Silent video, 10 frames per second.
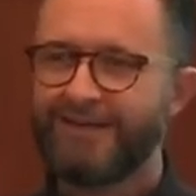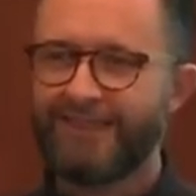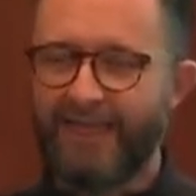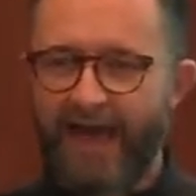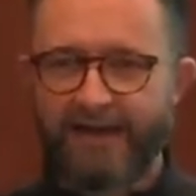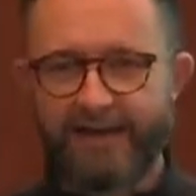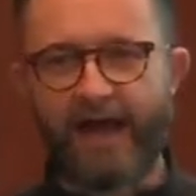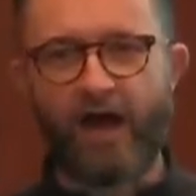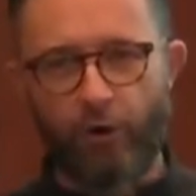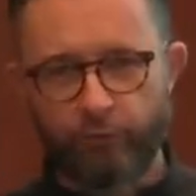That
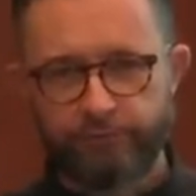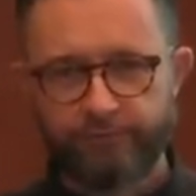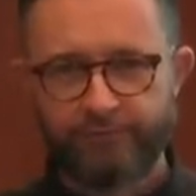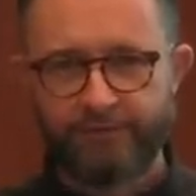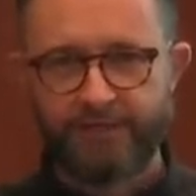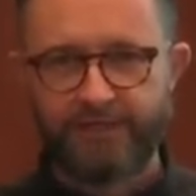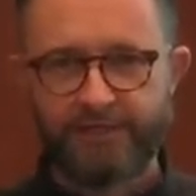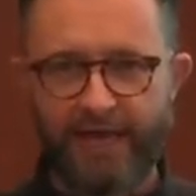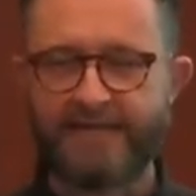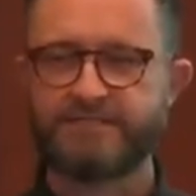now
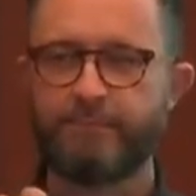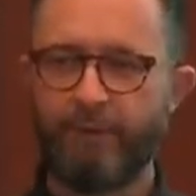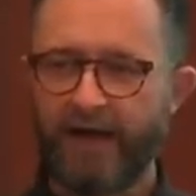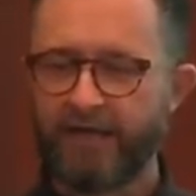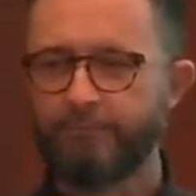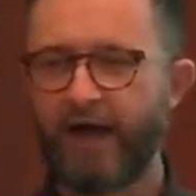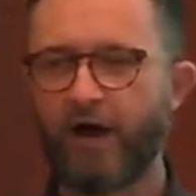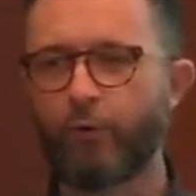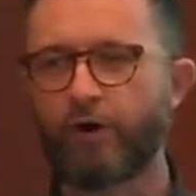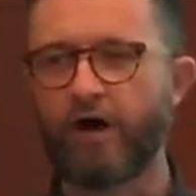has the buying
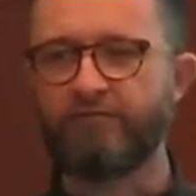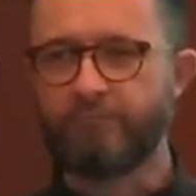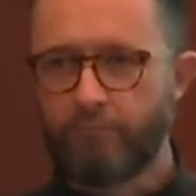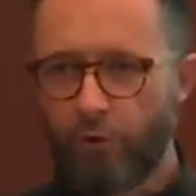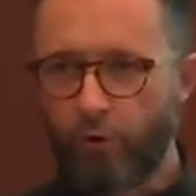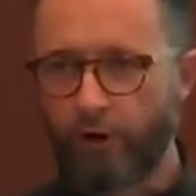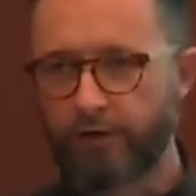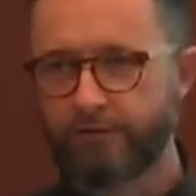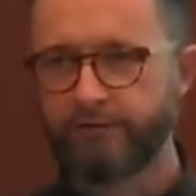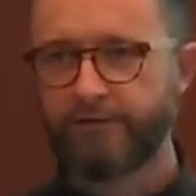power of more